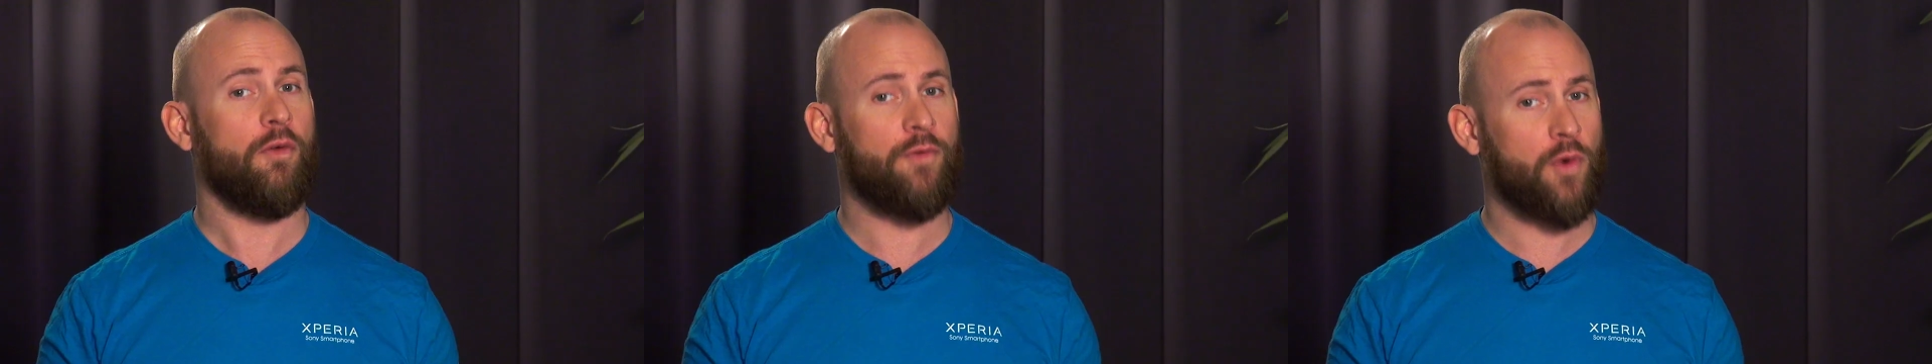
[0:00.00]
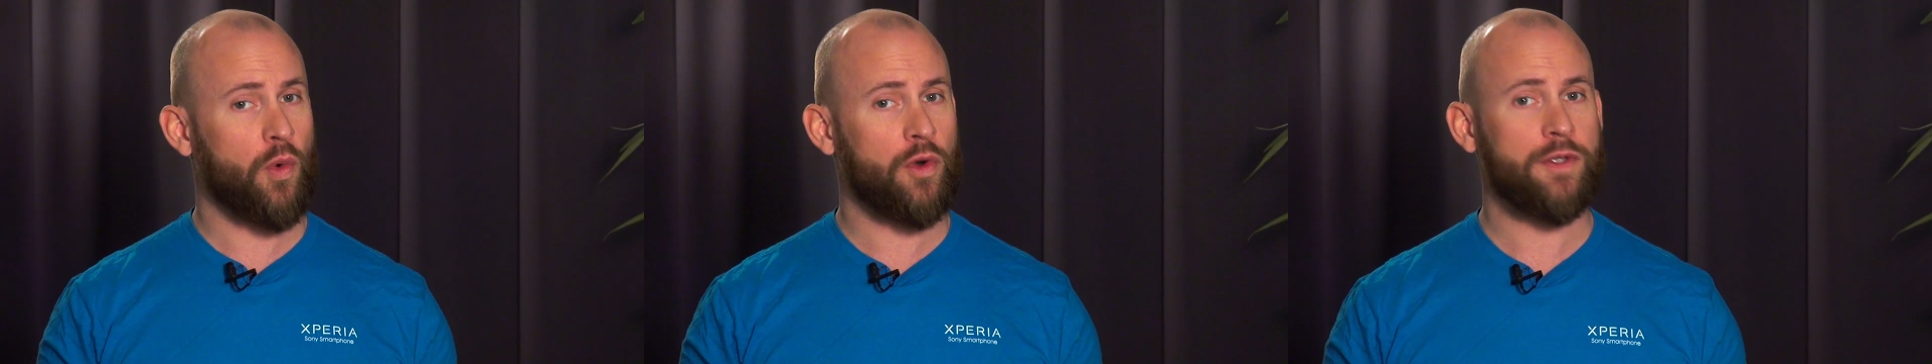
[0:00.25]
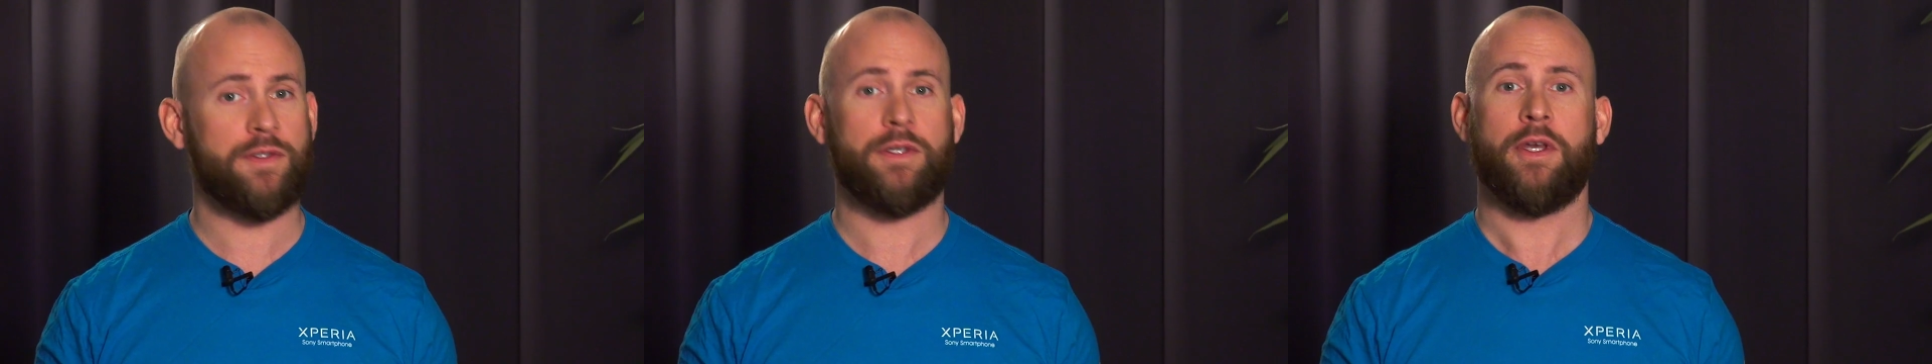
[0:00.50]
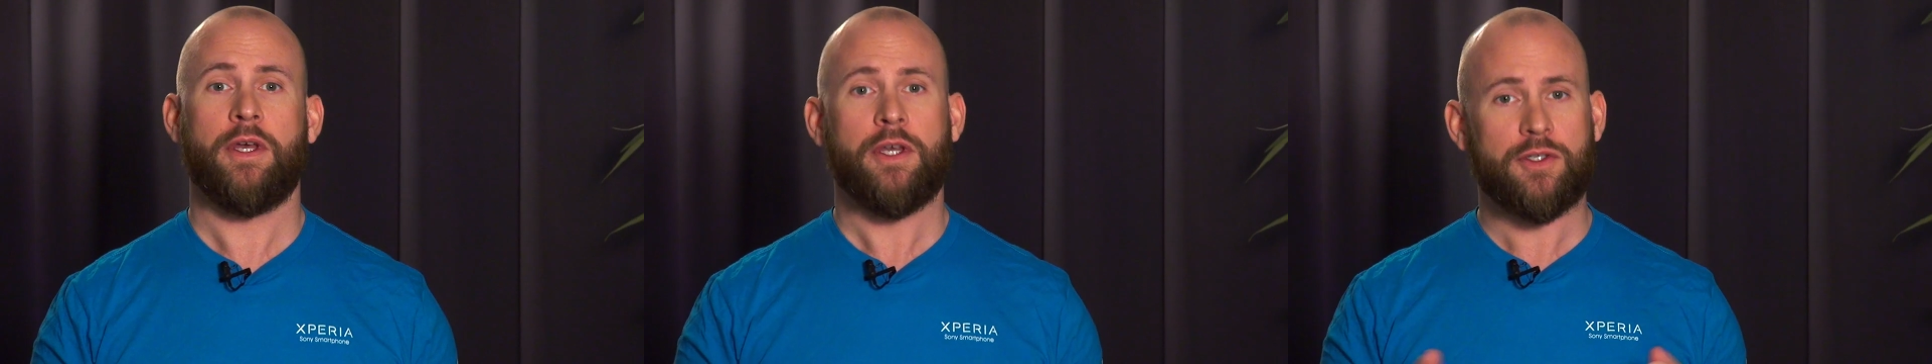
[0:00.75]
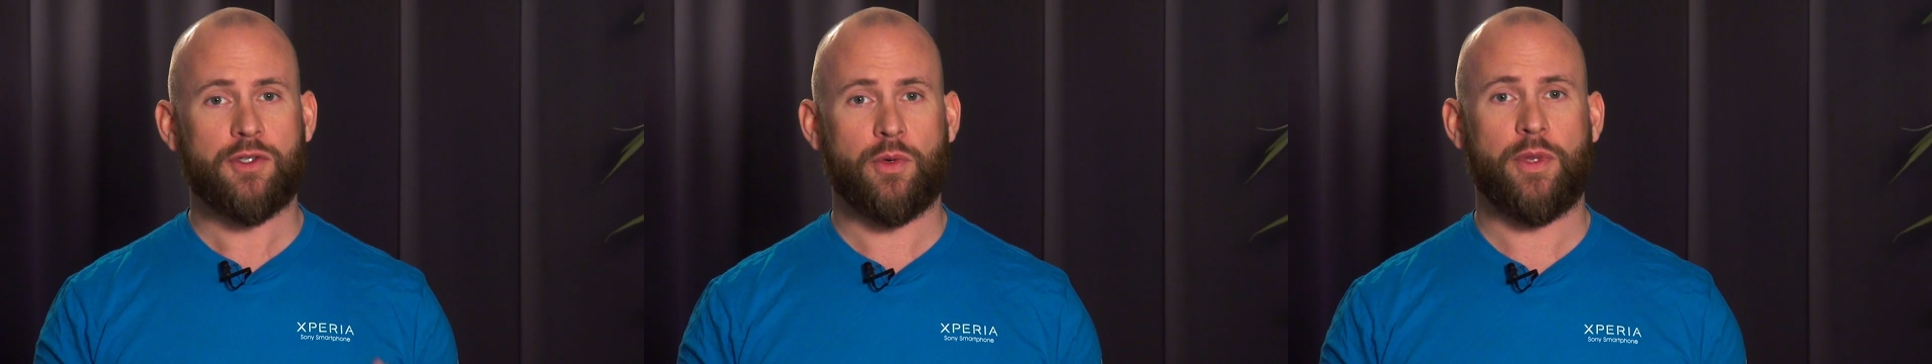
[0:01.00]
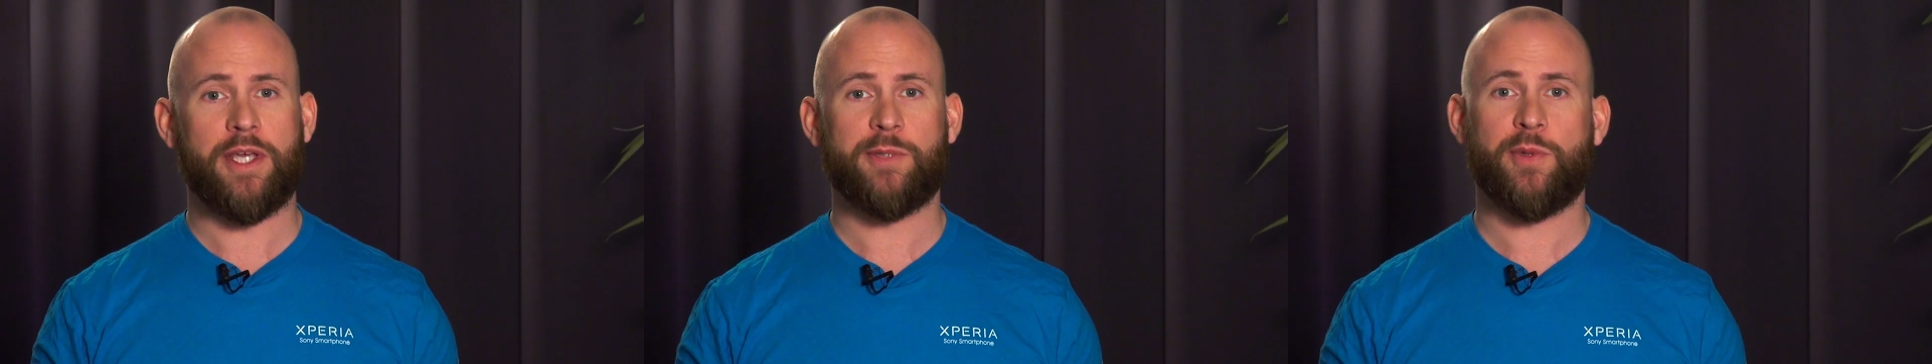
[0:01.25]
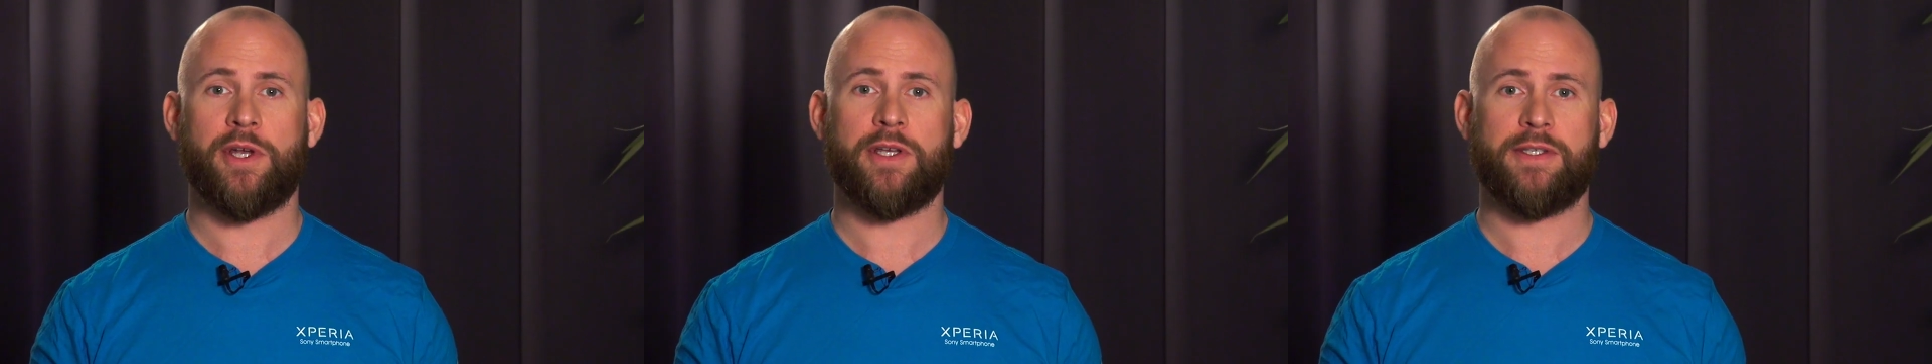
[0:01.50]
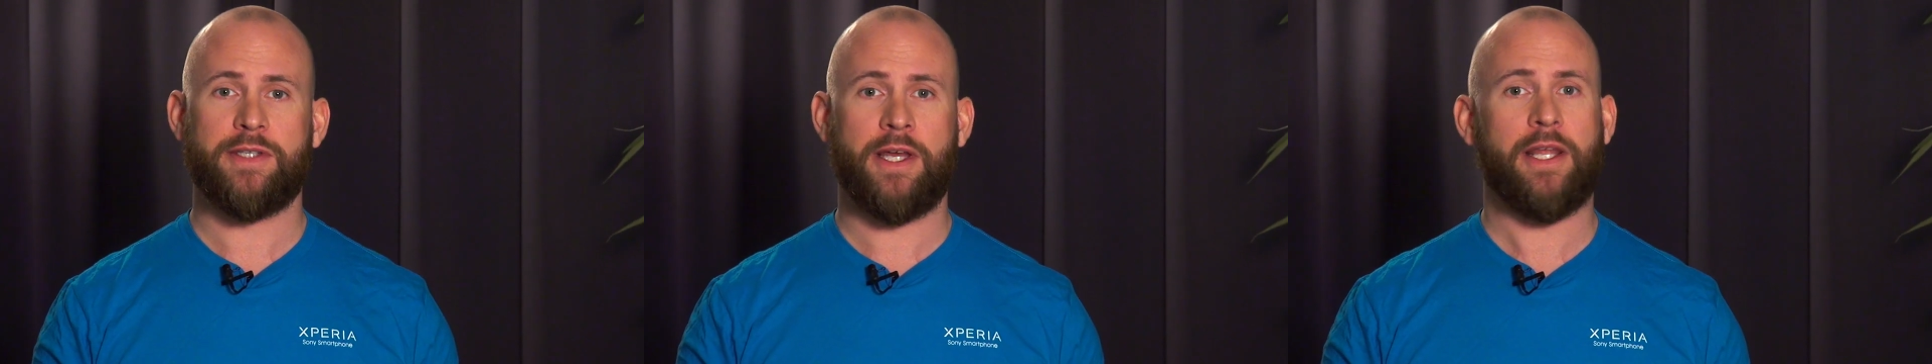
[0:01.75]
Of course, Sony Xperia
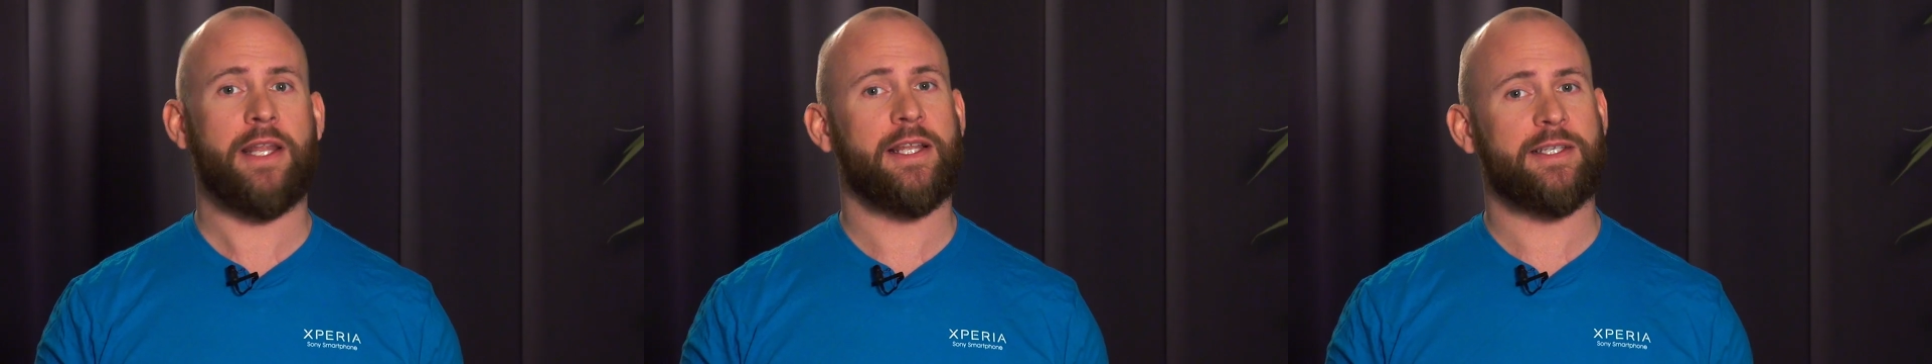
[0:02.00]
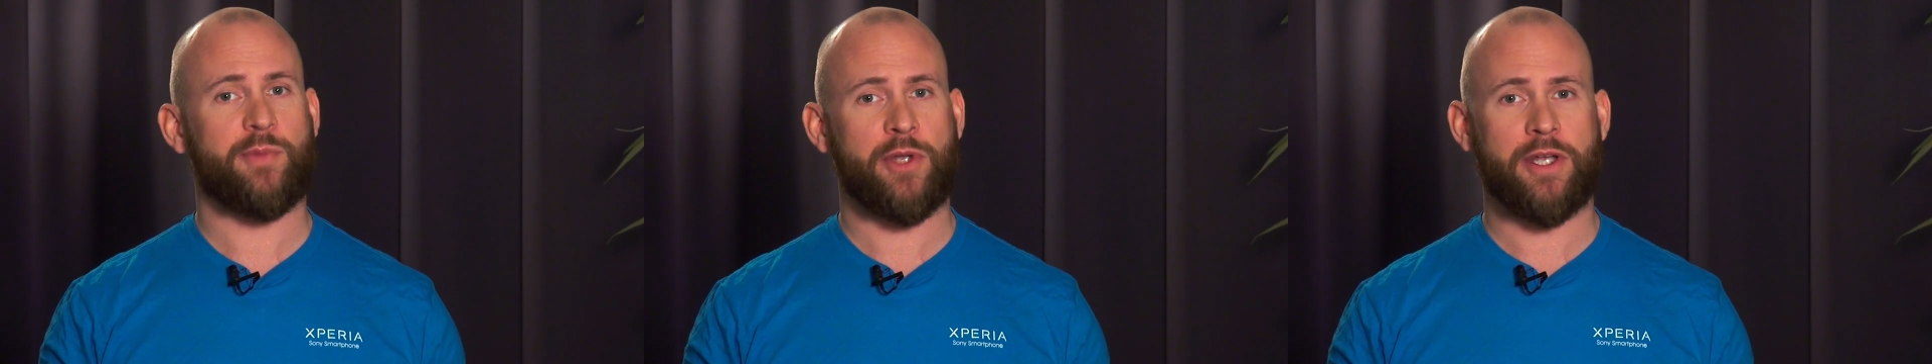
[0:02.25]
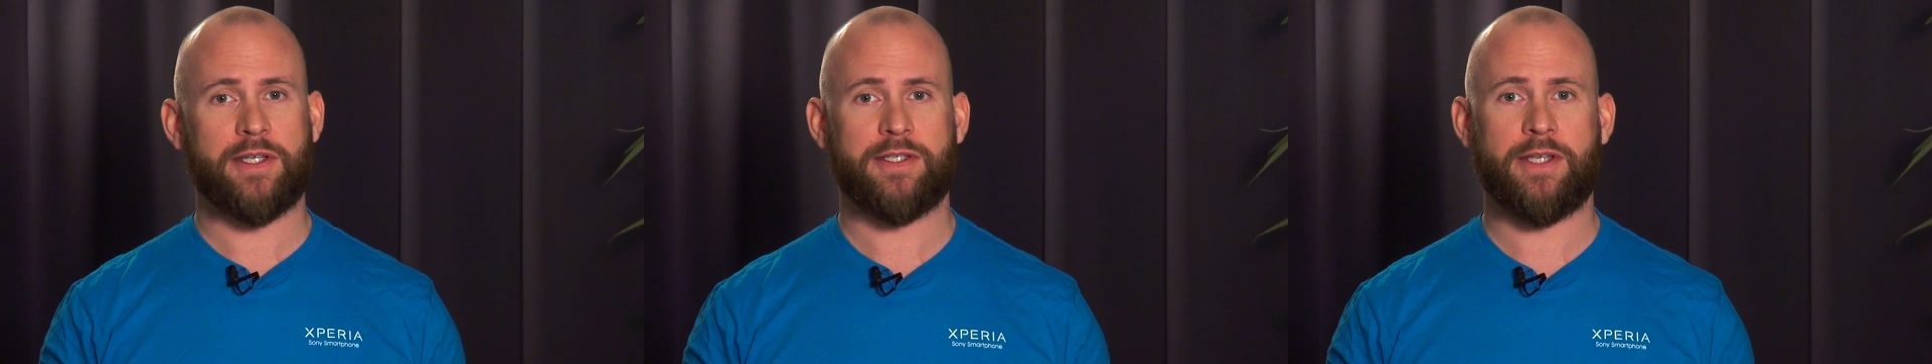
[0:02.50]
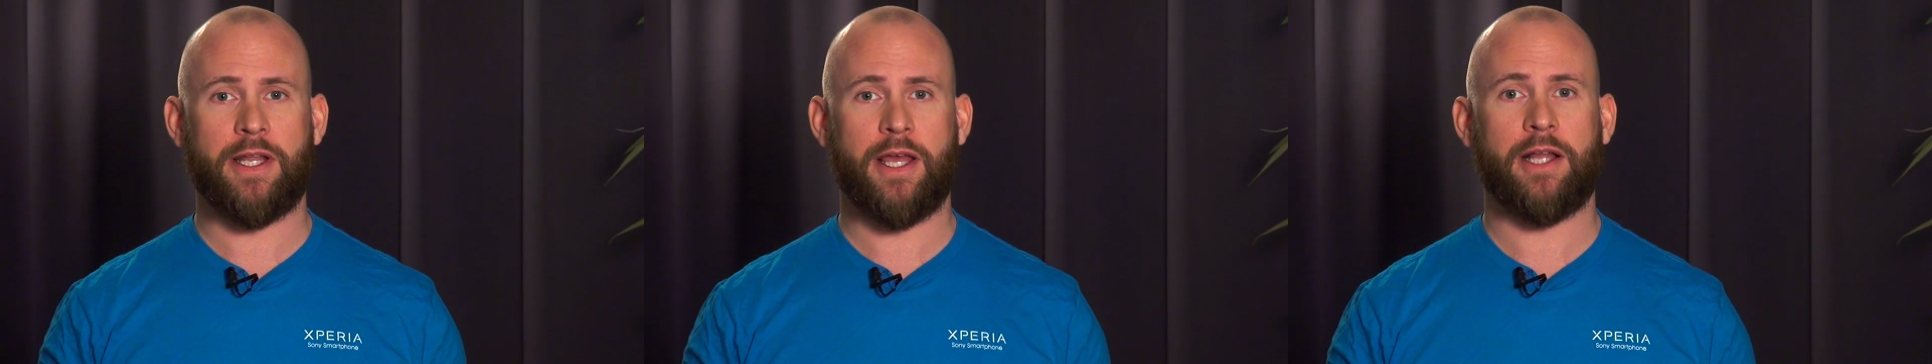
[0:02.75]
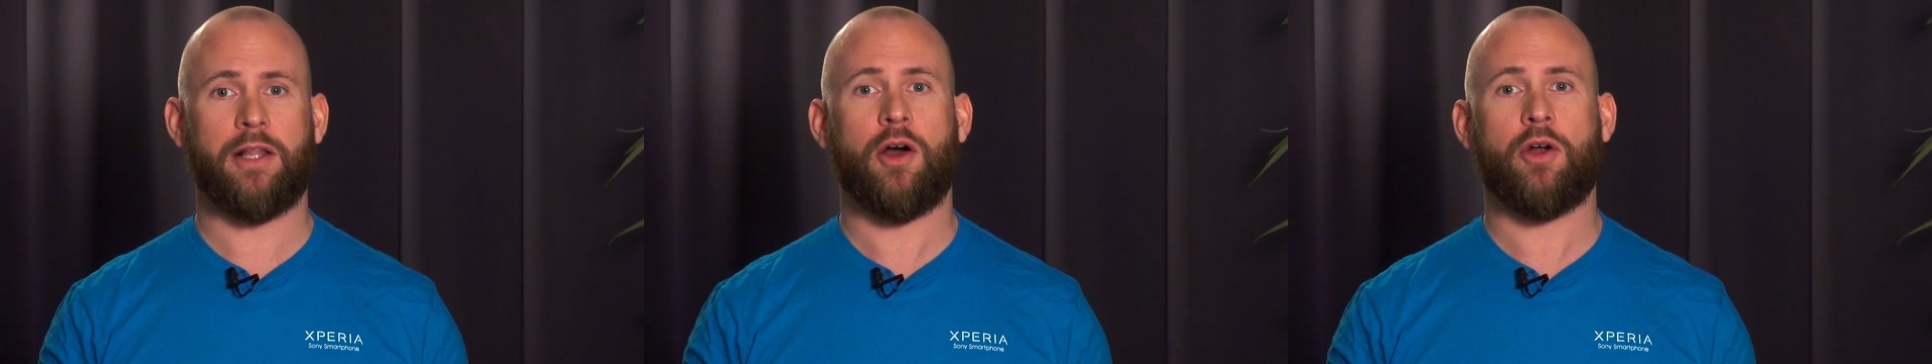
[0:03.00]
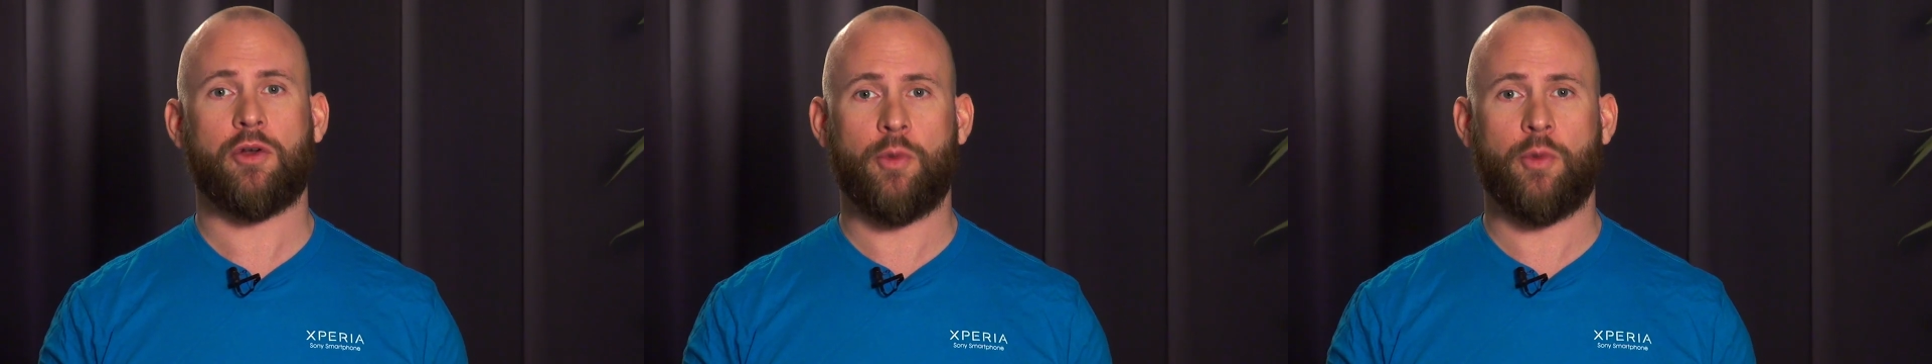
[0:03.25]
Z and Xperia Z L are